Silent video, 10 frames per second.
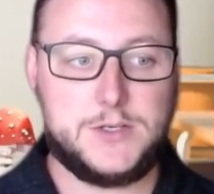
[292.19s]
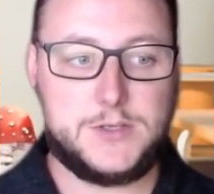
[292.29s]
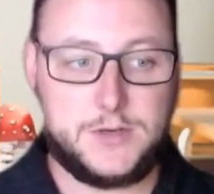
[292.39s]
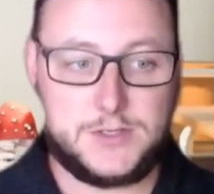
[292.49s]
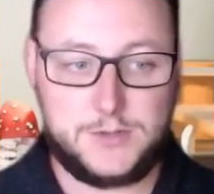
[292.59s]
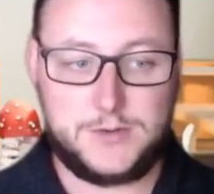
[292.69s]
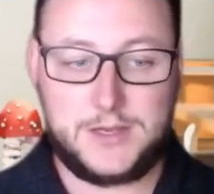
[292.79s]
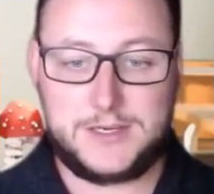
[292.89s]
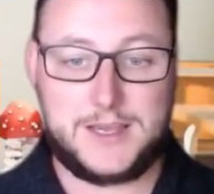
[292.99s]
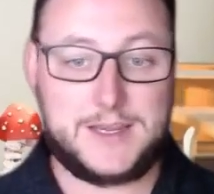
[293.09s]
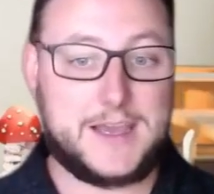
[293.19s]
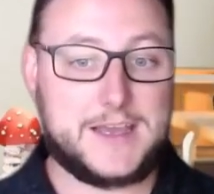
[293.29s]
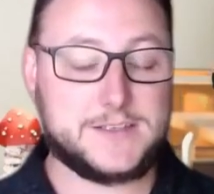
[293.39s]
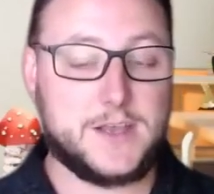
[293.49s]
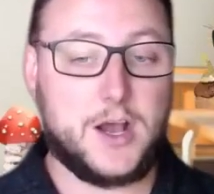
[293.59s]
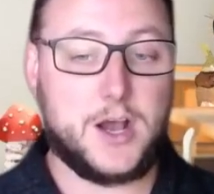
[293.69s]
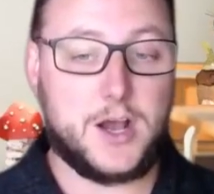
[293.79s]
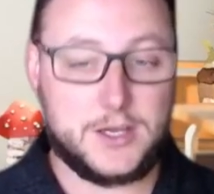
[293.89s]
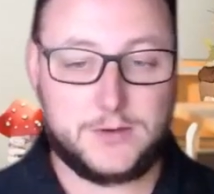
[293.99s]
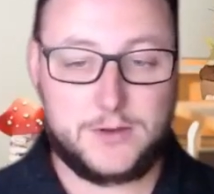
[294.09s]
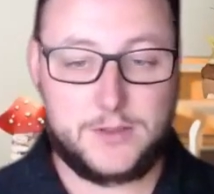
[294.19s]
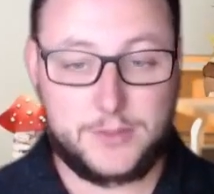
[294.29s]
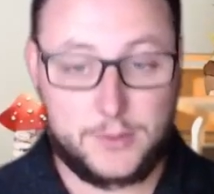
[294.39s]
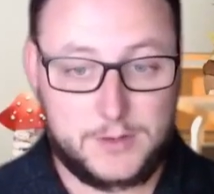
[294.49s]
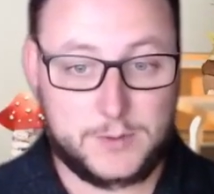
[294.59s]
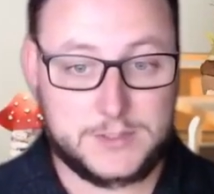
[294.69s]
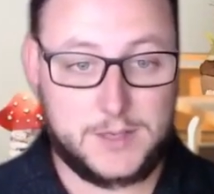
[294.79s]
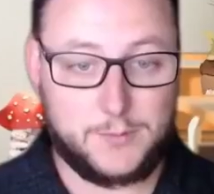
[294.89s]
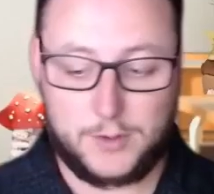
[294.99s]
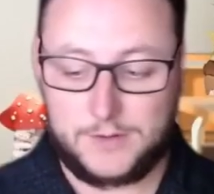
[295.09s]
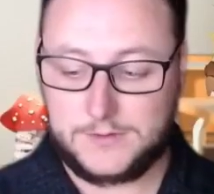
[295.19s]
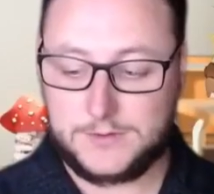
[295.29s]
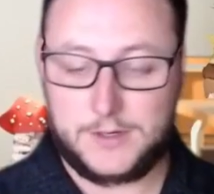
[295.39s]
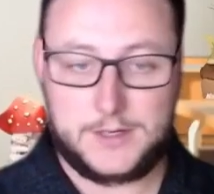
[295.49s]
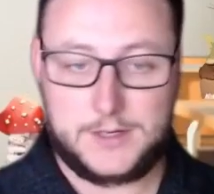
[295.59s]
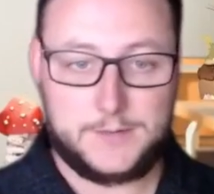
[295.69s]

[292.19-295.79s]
2 to 299 has 130% more inventory.